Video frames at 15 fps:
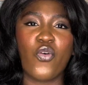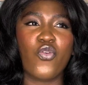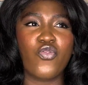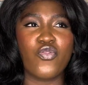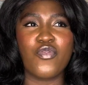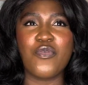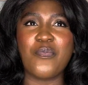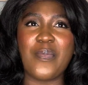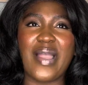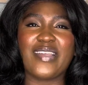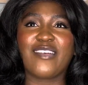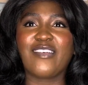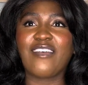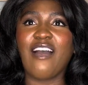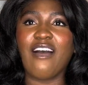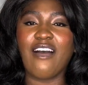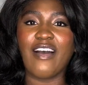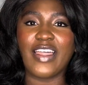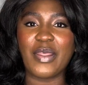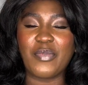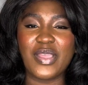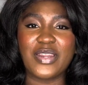oh my
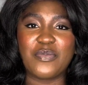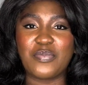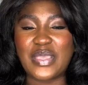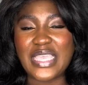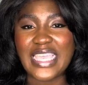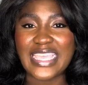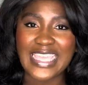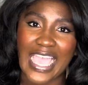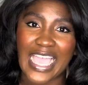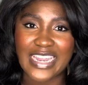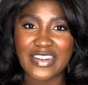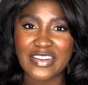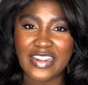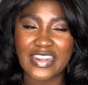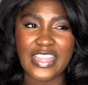God, I'm going to be in Canada.